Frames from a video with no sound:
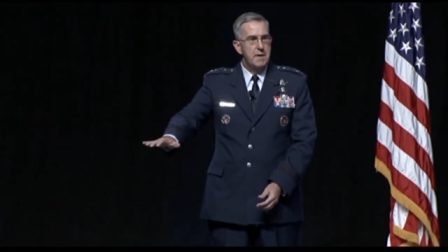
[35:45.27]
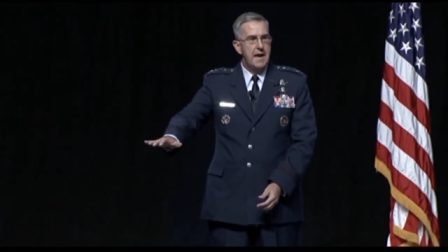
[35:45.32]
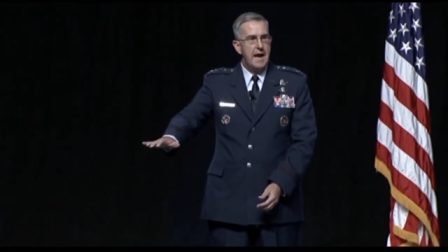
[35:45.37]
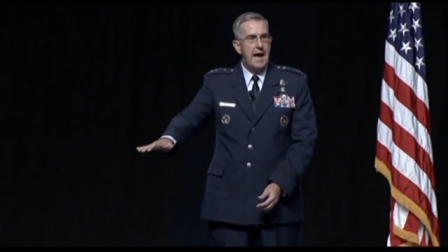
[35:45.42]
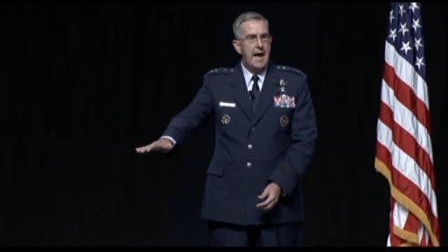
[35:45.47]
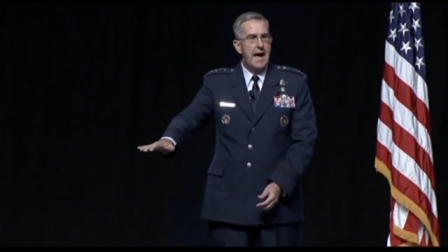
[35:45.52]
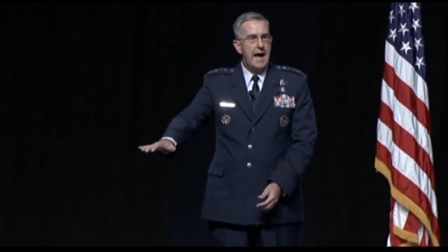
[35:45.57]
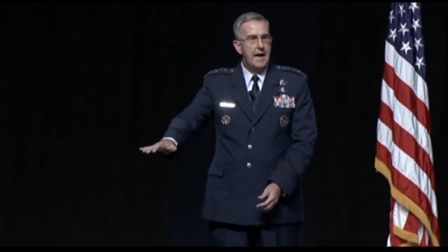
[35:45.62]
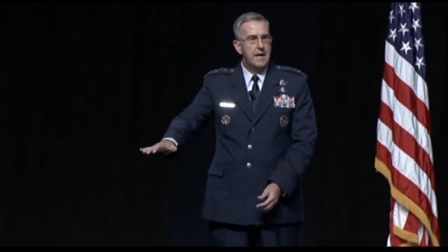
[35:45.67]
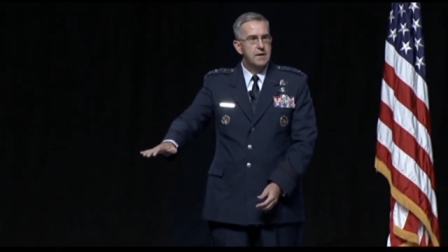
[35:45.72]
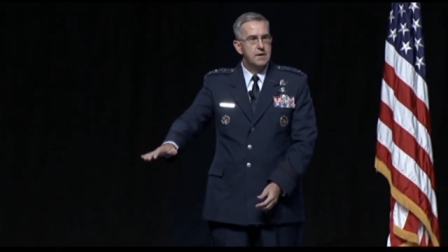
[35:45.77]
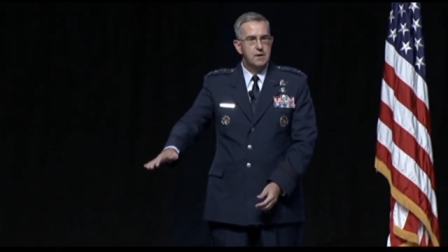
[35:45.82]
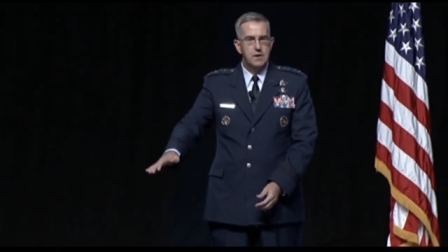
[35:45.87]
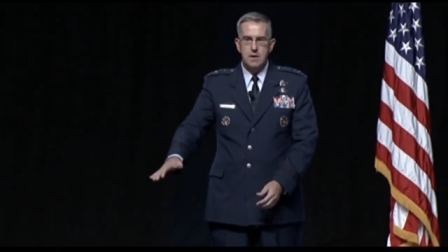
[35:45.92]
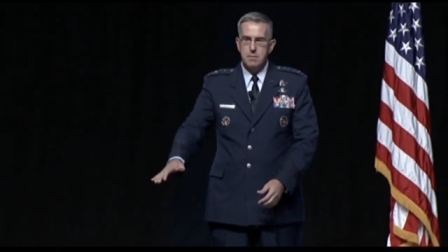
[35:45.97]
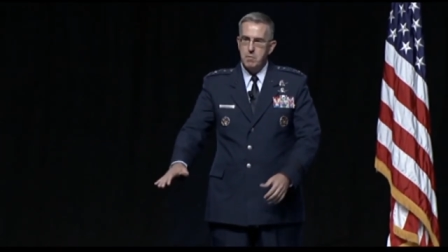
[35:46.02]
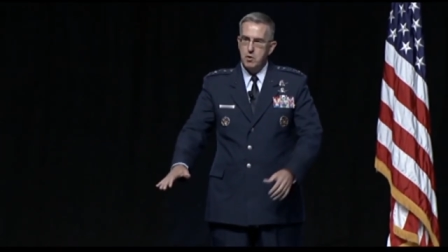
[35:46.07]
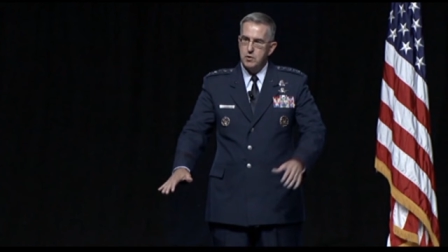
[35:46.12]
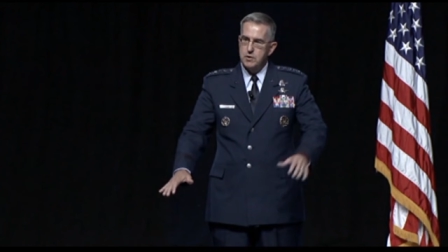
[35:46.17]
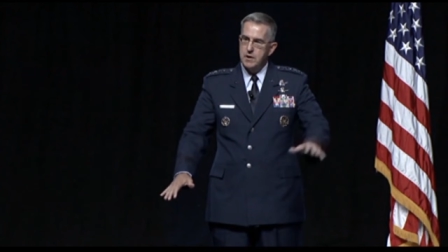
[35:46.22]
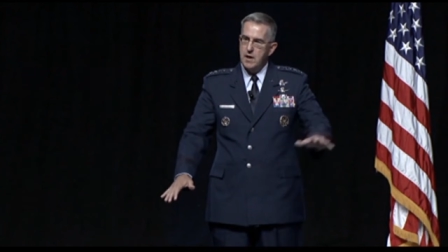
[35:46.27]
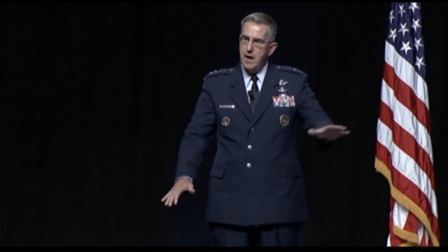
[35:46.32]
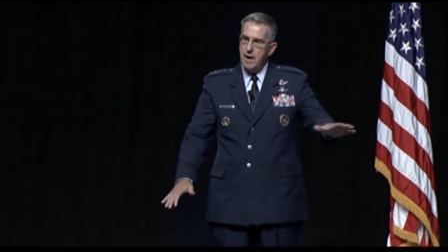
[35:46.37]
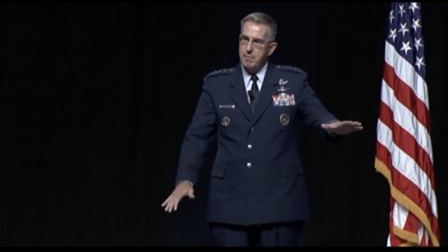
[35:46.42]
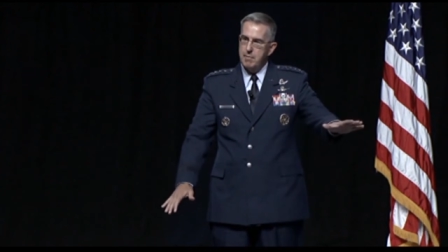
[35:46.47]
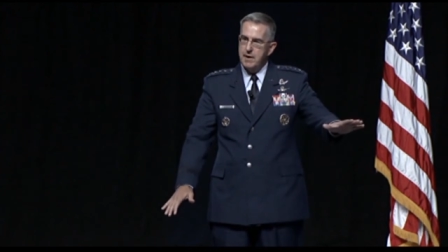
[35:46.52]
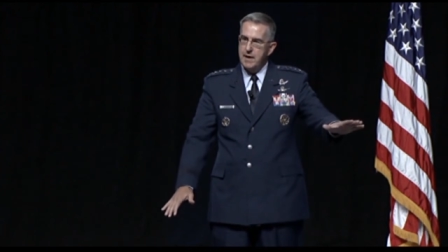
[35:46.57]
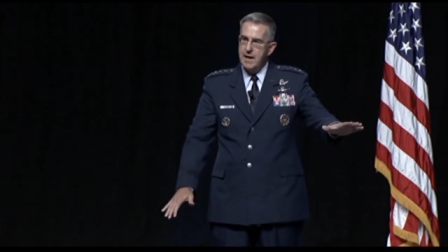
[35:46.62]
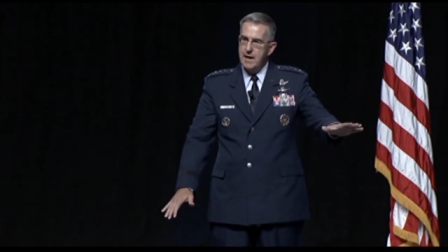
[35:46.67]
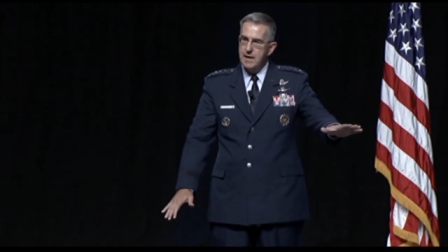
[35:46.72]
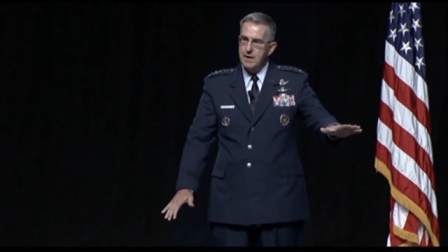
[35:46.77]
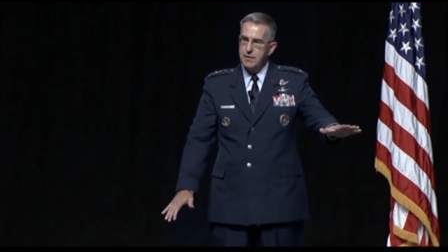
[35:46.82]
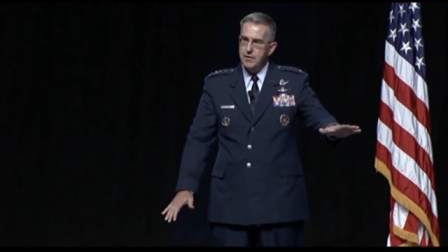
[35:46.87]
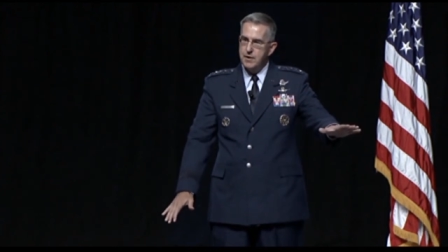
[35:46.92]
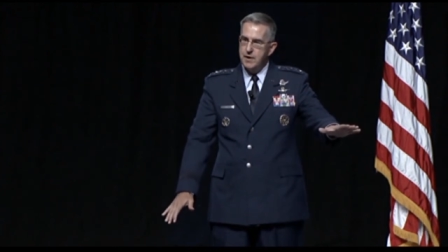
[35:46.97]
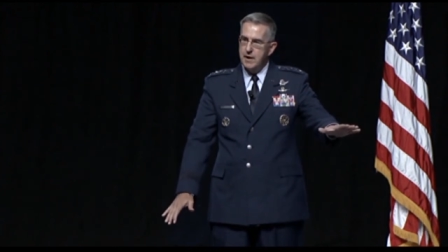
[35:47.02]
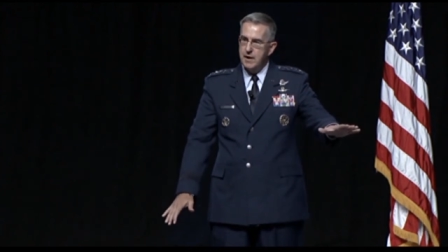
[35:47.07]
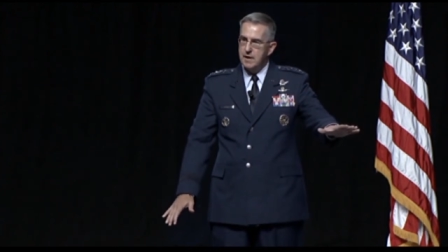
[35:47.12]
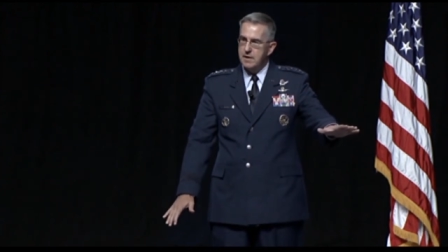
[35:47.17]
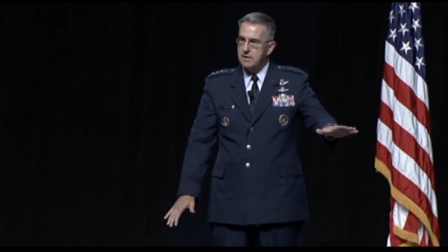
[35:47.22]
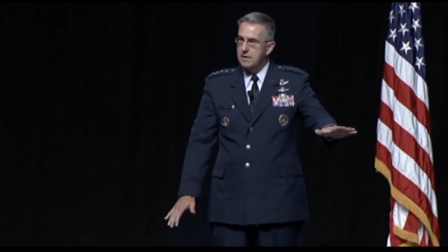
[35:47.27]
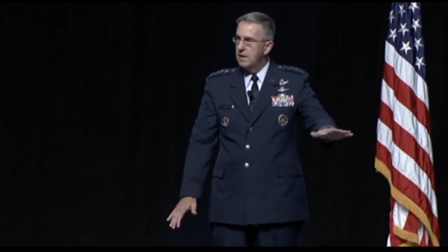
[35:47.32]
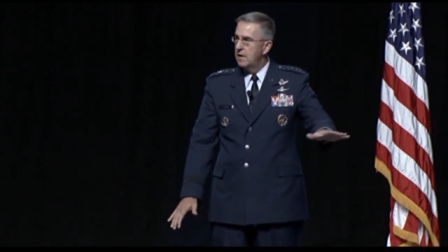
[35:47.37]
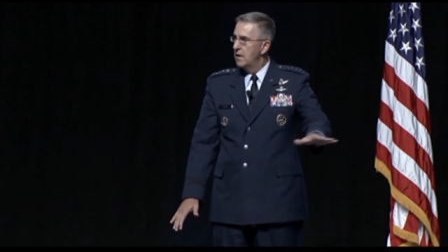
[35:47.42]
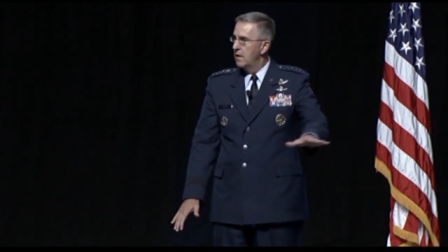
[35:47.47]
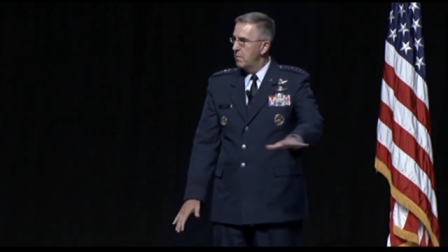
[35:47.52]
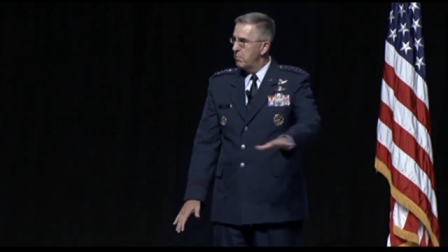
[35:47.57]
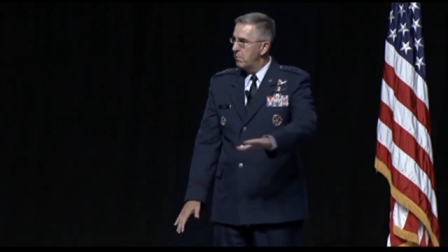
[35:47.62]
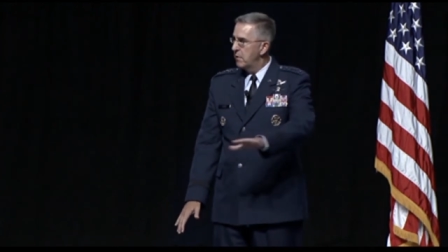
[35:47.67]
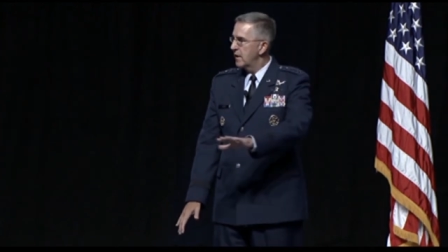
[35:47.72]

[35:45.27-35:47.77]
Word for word: human act, the most complicated thing.